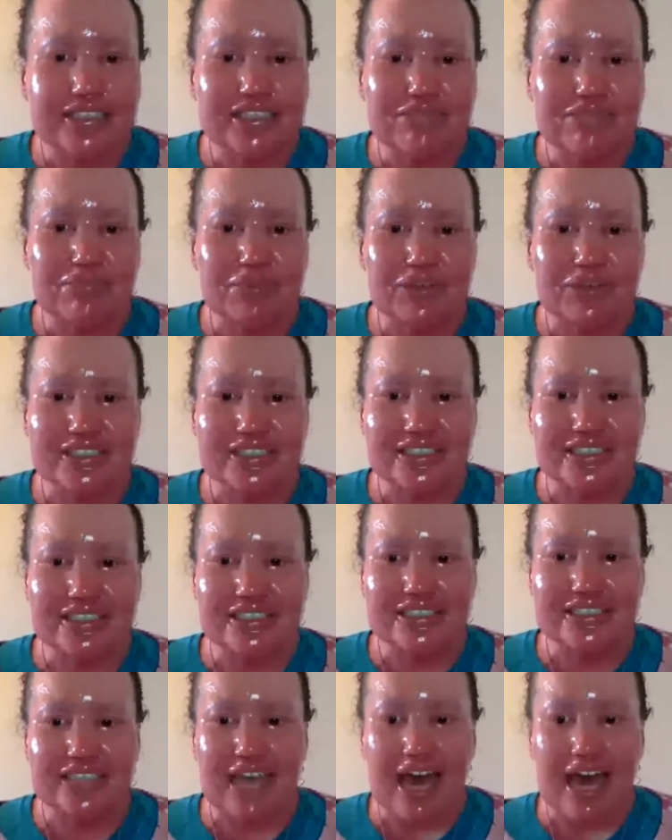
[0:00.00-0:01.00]
present,
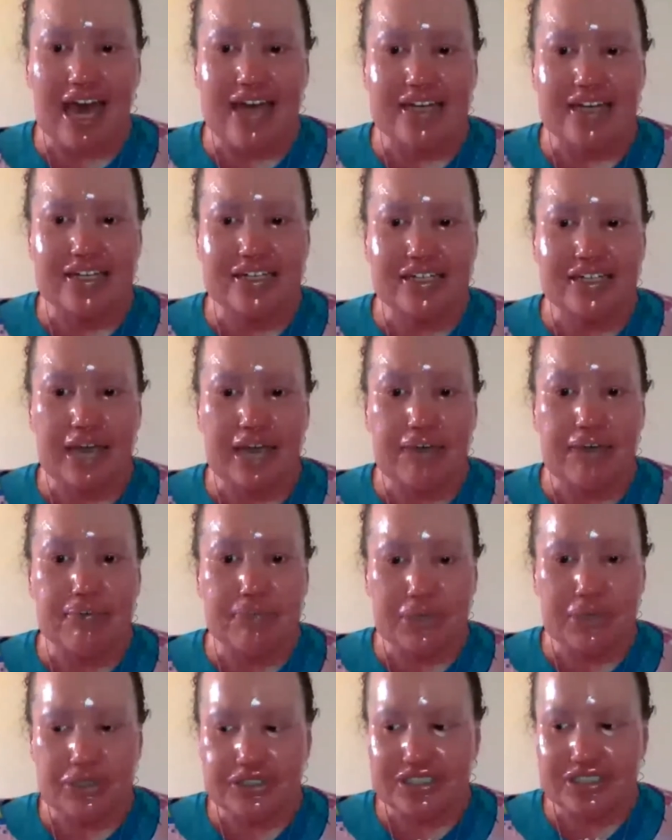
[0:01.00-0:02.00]
and
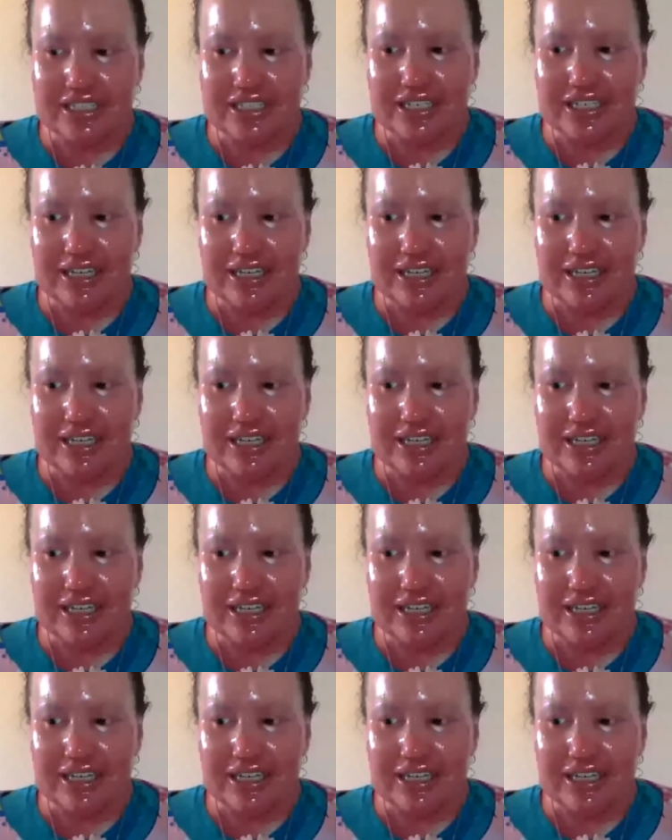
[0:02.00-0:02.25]
emerging,